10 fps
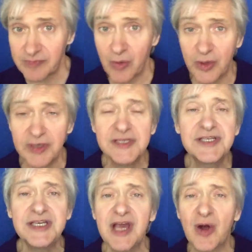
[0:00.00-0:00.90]
we're going to
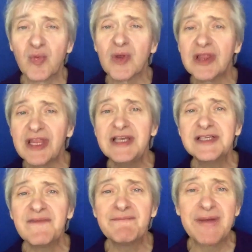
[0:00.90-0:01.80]
see a release
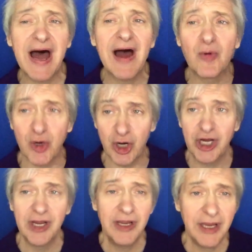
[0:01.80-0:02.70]
of power
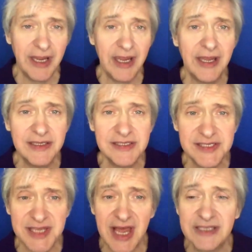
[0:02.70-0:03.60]

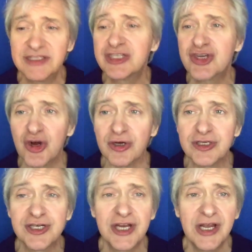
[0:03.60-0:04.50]
inside the
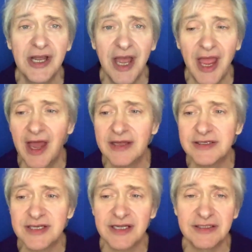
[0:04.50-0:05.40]
church.
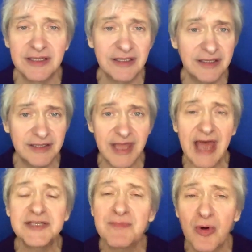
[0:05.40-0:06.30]
And
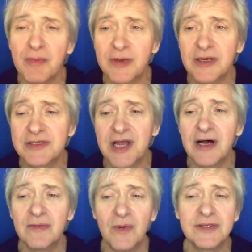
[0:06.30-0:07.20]
that's important because
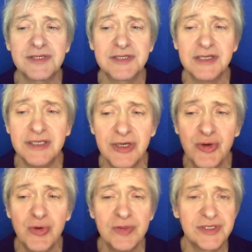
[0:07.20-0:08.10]
God wants to
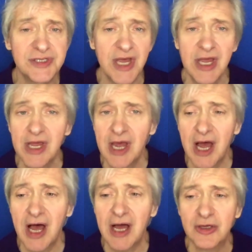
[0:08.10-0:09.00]
use
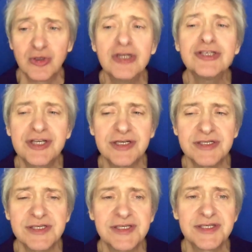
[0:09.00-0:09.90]
uh,
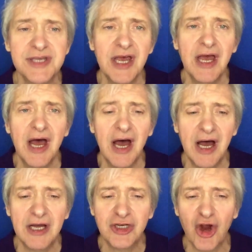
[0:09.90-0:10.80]
Christians uh,
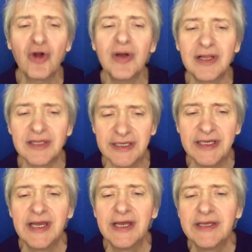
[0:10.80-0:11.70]
currently.
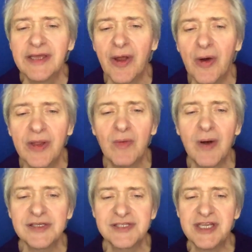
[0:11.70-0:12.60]
You know, He
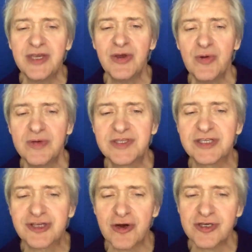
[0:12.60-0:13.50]
wants to use the
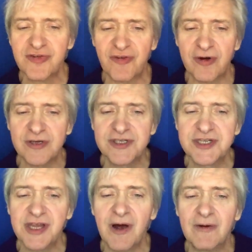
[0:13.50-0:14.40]
church first.
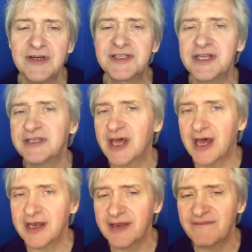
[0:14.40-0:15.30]
He always did
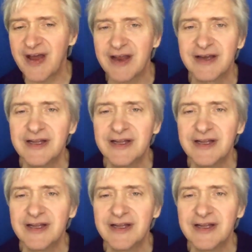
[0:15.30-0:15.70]
that. In fact,